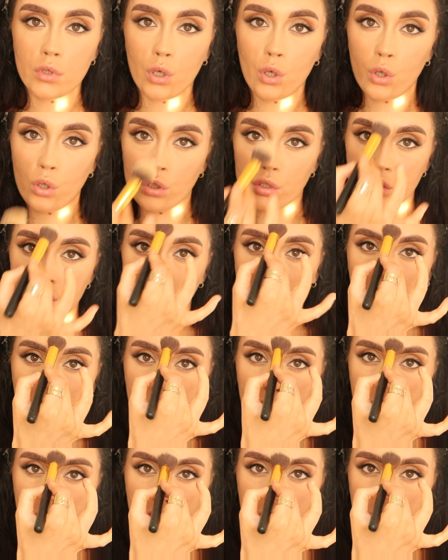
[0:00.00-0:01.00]

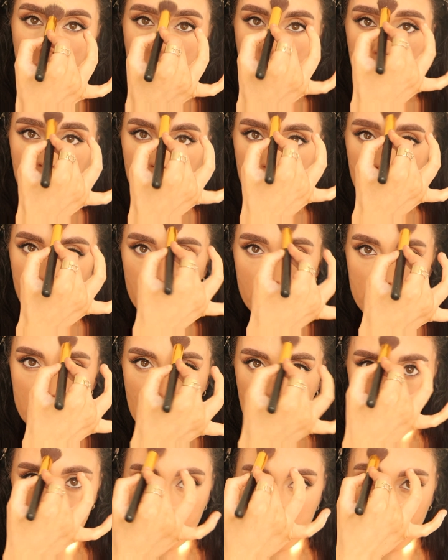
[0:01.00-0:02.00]
Also
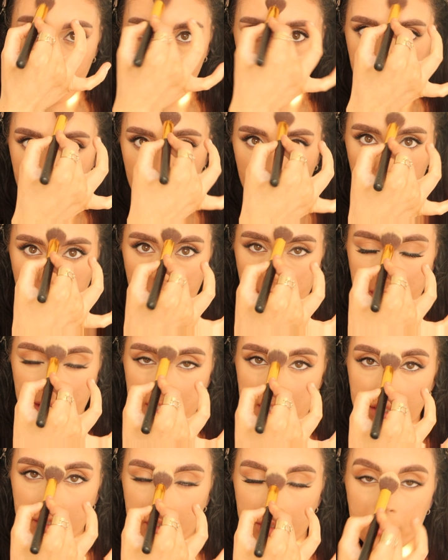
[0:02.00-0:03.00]
centre of the
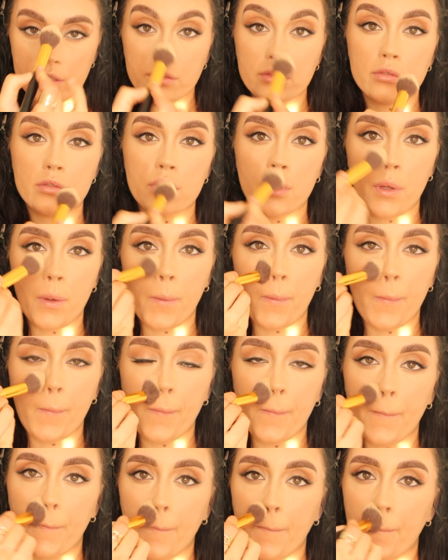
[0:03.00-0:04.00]
forehead,
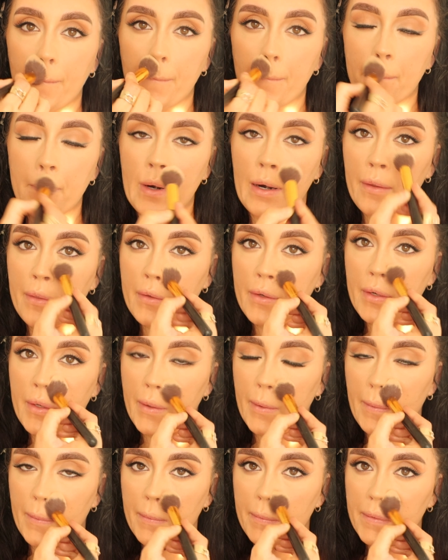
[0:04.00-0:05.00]
around the
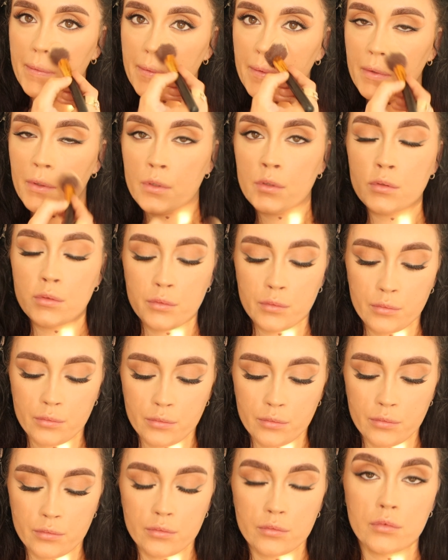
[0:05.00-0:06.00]
nose,
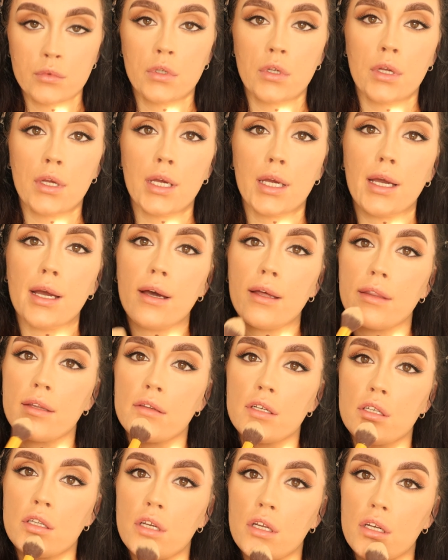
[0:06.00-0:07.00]
on the
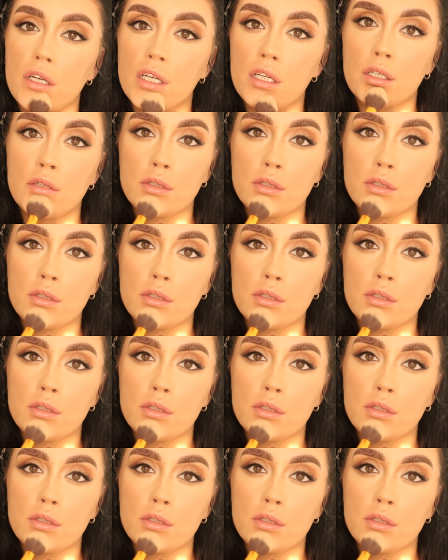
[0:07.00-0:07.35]
chin.